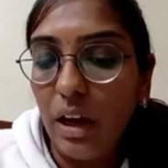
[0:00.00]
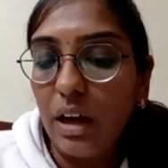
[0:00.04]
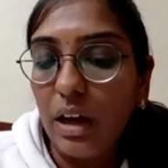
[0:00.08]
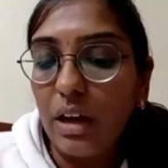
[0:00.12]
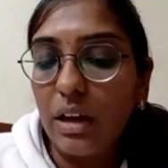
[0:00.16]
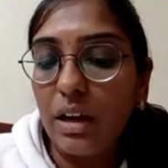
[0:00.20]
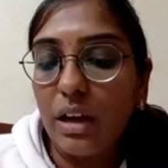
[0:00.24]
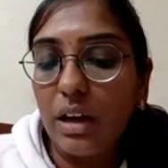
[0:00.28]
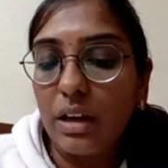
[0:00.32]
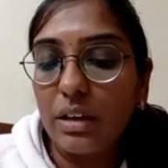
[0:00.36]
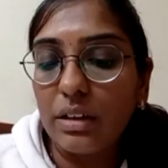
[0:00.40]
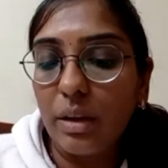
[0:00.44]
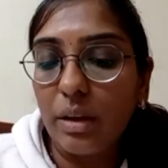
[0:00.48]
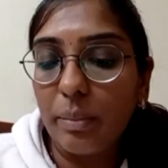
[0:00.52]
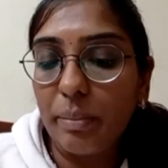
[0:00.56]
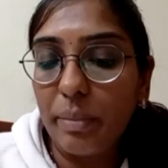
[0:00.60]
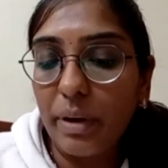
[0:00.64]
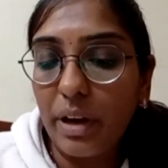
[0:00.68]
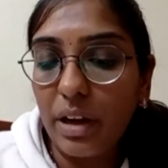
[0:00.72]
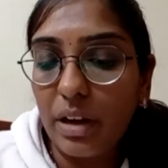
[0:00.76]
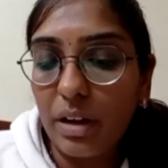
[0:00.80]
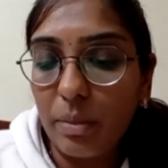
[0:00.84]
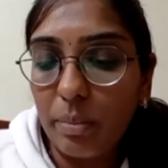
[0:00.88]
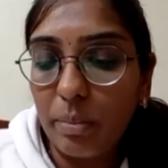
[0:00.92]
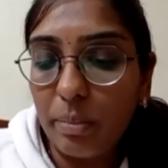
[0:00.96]

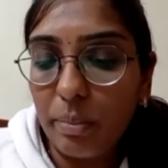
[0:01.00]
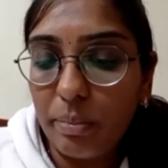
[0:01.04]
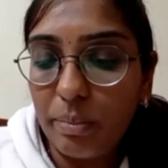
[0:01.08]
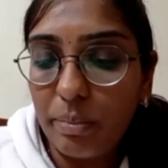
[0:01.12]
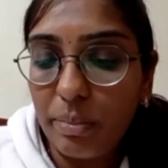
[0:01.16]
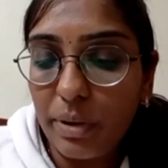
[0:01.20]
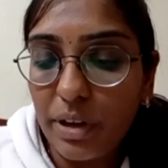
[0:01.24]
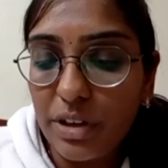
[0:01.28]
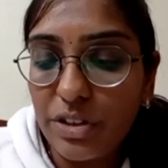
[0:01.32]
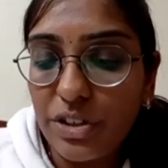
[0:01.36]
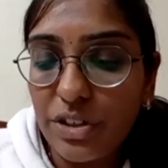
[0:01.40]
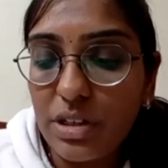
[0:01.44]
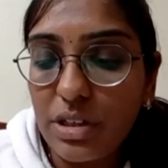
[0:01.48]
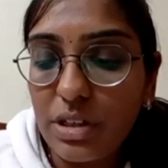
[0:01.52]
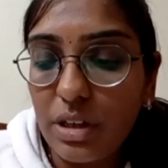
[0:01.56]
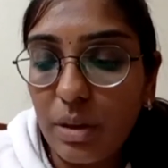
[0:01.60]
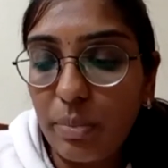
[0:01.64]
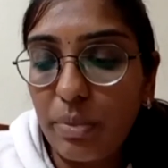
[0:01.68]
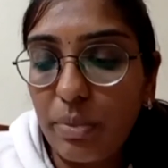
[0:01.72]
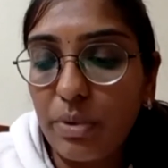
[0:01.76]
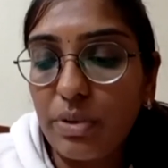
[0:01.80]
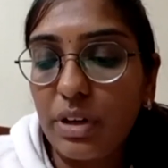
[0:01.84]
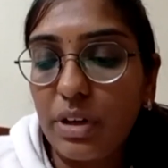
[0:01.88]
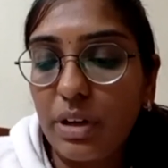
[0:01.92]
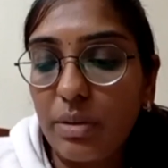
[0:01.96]
The pressure
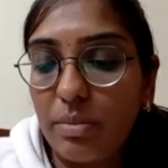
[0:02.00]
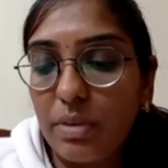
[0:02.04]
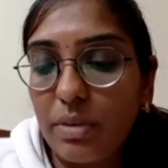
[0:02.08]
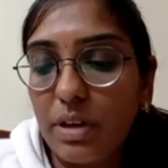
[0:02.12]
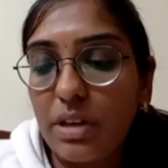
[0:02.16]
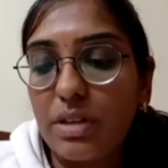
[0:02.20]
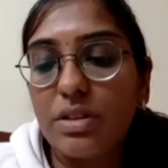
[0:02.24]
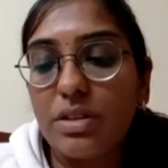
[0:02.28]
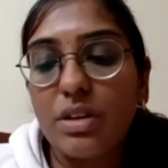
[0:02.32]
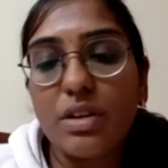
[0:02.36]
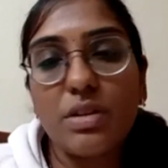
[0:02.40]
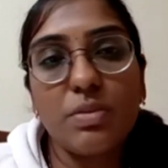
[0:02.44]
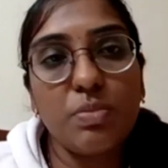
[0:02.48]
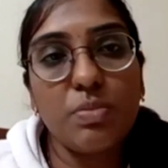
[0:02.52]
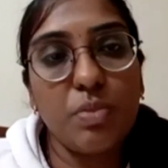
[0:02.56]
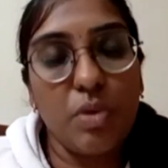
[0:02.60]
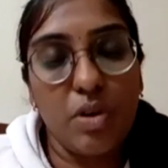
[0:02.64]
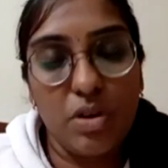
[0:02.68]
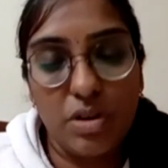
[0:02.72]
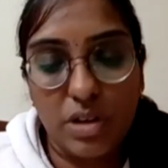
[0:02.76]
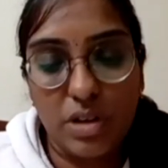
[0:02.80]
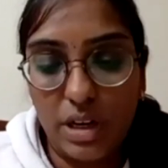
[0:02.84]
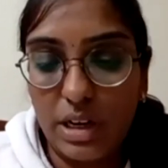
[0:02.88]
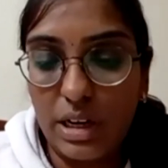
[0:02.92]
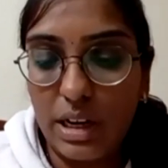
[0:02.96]
supported breaths are
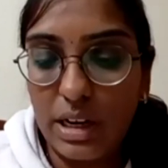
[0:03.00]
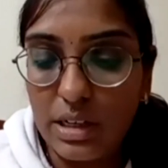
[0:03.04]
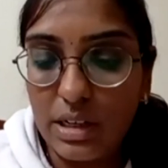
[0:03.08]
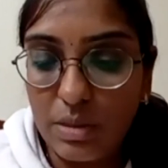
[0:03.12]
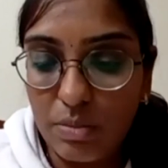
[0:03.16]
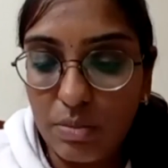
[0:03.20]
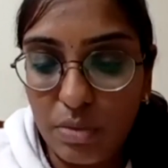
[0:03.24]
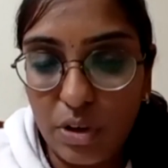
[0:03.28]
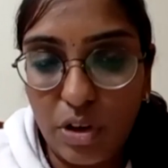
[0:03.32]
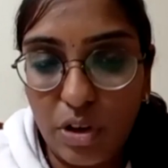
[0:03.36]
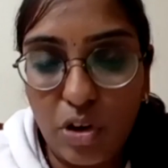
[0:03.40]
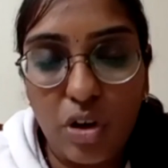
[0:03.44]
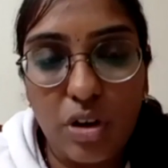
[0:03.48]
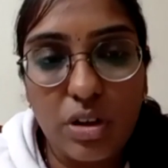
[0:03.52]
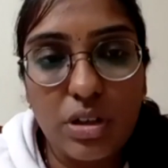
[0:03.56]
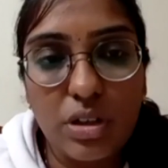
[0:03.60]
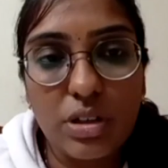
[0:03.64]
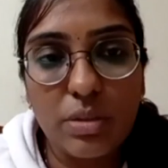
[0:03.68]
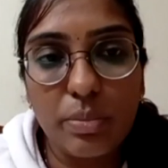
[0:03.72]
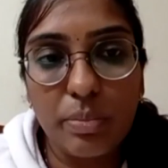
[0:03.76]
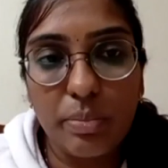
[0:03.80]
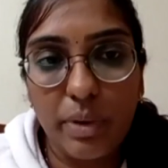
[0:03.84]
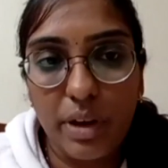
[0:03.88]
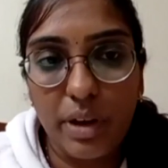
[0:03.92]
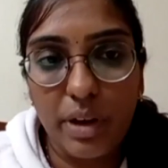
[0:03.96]
spontaneous because
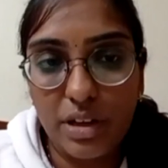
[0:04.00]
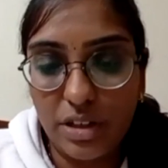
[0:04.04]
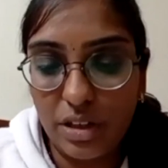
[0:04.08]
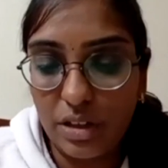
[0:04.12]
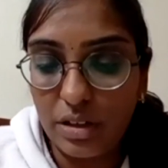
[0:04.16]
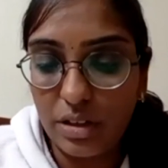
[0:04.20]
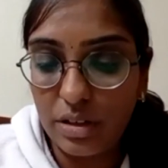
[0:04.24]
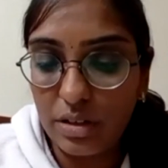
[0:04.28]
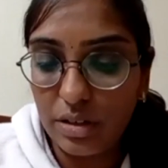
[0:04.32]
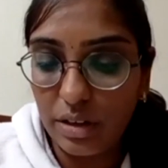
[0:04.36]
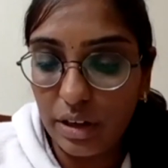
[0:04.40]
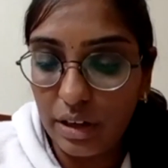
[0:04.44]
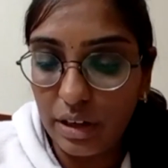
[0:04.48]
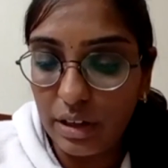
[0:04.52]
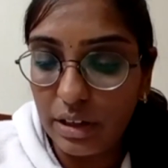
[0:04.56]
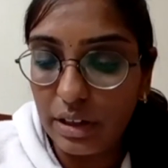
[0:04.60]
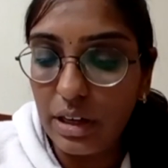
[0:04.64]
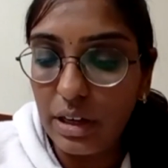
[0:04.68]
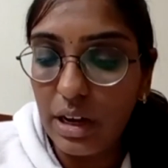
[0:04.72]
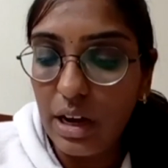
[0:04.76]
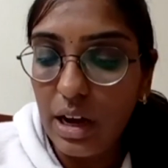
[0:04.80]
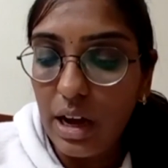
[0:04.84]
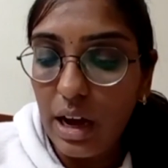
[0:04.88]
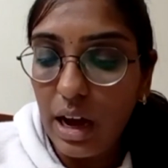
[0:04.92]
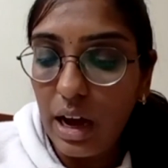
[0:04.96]
patient triggered,
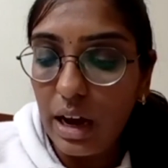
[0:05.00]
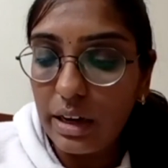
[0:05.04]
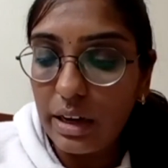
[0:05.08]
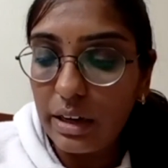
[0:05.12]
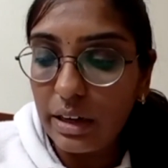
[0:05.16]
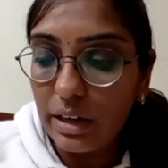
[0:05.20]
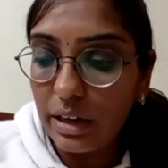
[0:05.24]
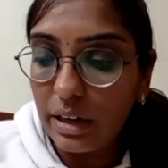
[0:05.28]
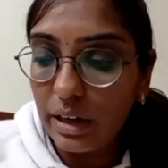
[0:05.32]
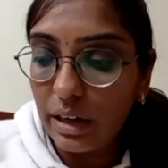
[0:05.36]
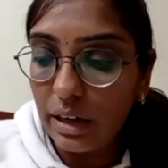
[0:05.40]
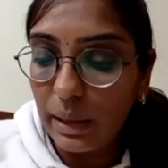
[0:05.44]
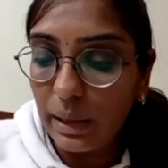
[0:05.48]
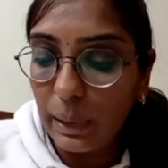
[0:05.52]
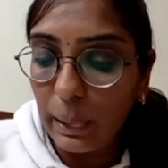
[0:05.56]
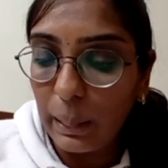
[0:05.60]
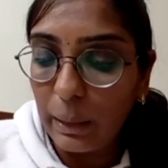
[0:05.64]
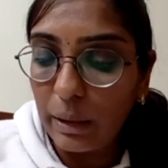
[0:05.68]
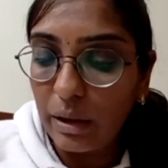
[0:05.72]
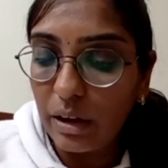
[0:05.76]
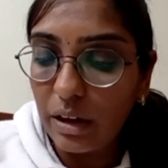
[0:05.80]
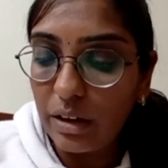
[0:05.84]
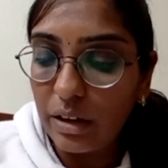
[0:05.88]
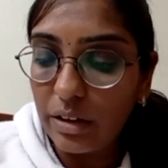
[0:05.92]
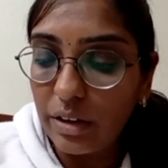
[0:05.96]
and the
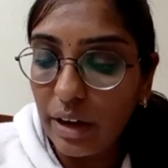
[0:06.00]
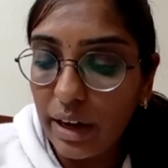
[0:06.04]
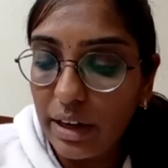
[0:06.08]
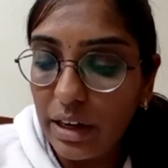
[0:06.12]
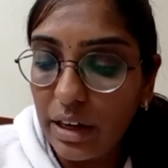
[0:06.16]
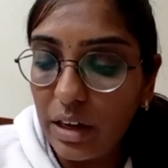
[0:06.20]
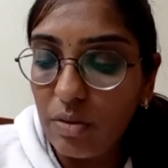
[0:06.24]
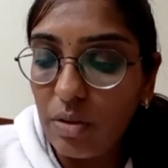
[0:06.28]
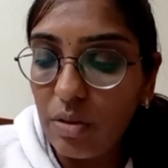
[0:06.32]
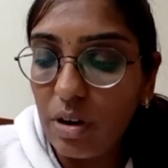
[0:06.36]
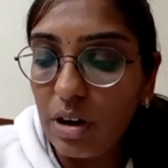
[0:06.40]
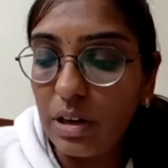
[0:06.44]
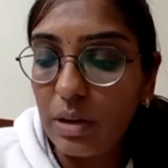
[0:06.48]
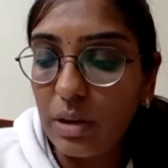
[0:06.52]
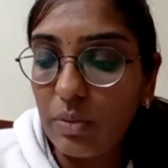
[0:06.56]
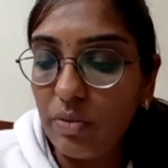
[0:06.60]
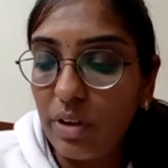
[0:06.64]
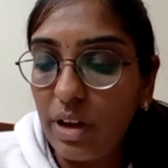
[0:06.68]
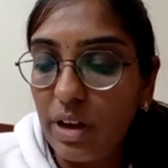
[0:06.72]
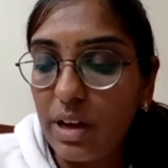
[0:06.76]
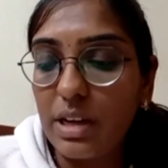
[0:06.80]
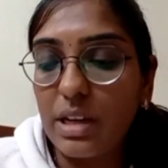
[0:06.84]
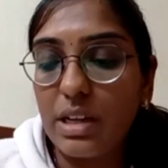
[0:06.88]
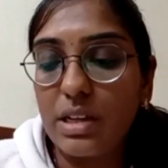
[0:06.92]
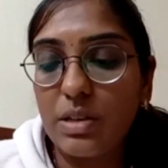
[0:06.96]
tidal volume
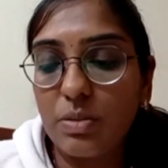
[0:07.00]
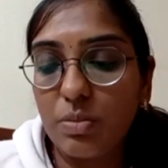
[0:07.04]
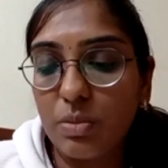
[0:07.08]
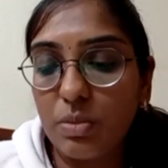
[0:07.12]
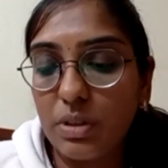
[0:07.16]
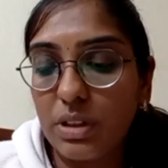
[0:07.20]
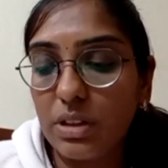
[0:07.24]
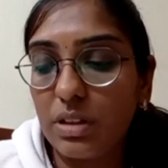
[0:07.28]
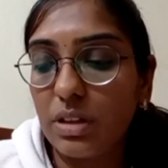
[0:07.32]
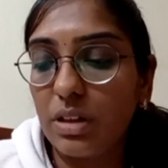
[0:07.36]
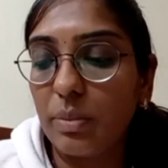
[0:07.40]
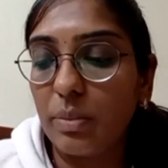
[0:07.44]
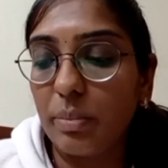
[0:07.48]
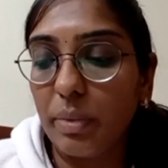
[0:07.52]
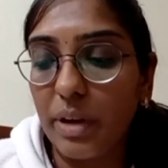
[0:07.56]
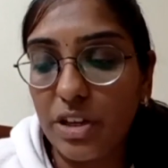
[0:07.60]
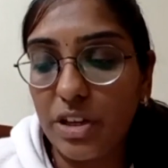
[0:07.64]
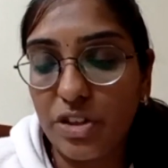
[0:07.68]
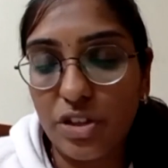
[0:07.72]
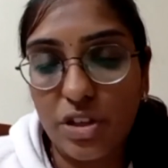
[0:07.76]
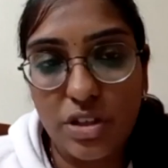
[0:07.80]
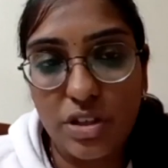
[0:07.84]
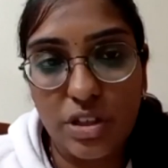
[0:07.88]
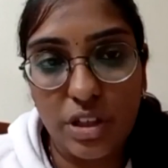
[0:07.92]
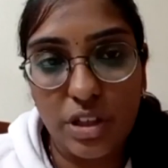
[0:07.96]
varies with the
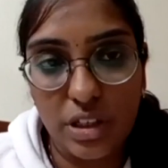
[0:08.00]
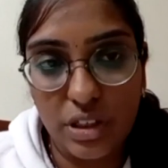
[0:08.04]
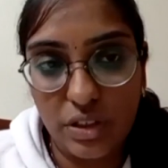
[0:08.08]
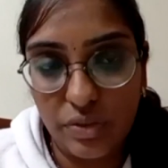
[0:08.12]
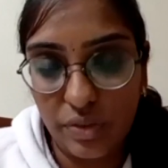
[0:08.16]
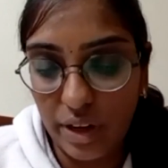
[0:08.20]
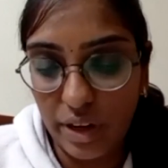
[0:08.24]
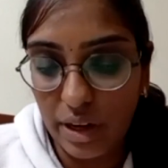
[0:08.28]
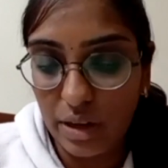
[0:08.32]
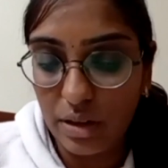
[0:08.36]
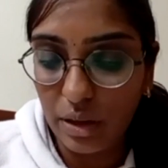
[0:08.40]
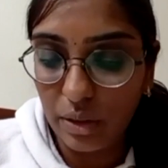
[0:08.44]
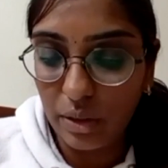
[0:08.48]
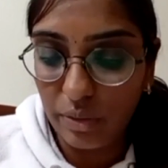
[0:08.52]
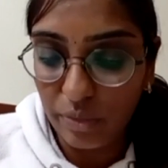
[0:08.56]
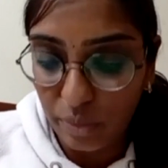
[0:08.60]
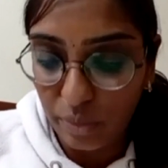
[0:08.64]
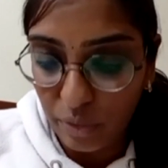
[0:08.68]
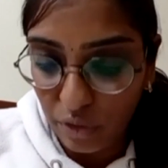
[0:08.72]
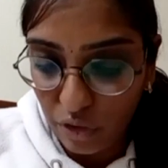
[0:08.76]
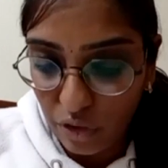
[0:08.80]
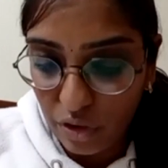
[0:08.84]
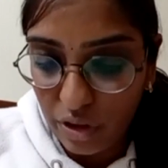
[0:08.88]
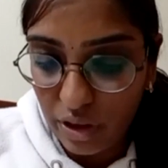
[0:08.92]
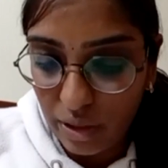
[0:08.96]
patient's inspiratory
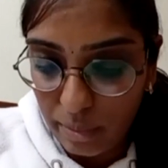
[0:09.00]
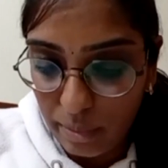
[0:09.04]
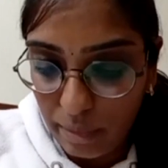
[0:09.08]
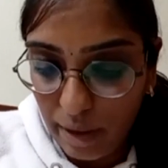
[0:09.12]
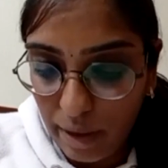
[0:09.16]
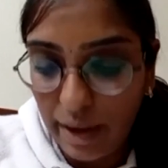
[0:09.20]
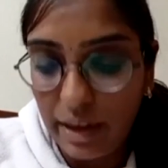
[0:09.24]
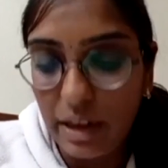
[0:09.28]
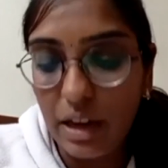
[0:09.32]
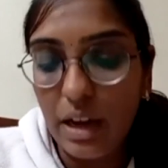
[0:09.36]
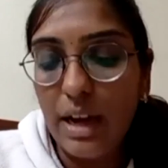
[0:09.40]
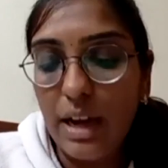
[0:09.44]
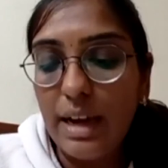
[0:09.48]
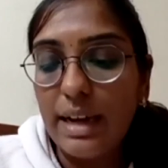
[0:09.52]
flow demand.